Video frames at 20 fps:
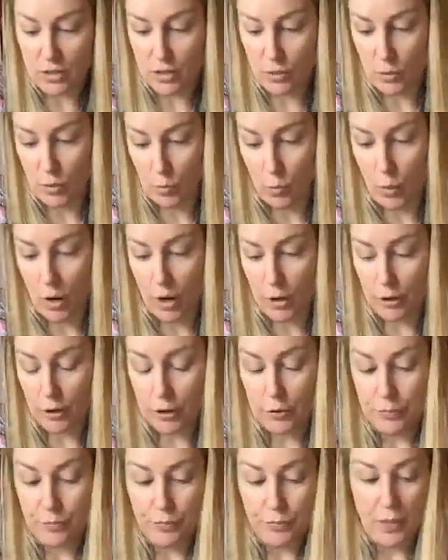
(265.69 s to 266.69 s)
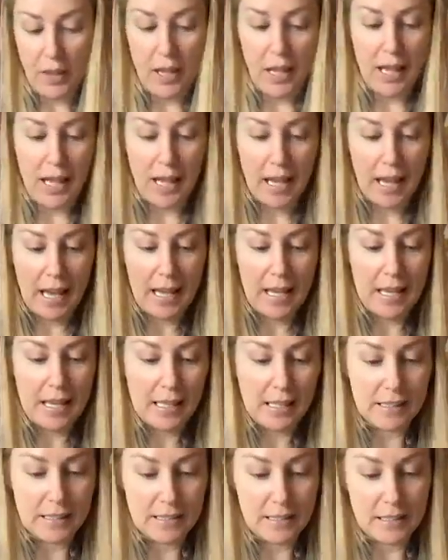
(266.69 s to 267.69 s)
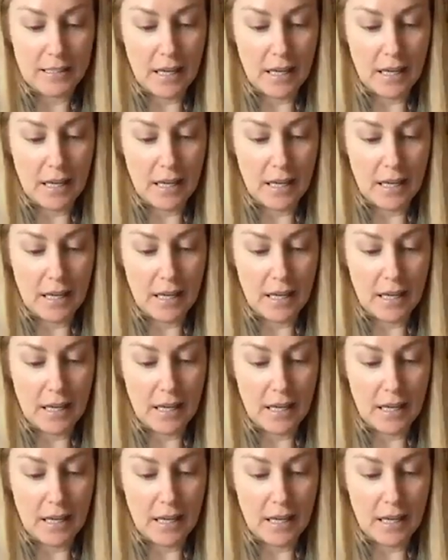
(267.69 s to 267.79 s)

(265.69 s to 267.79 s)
it with water, and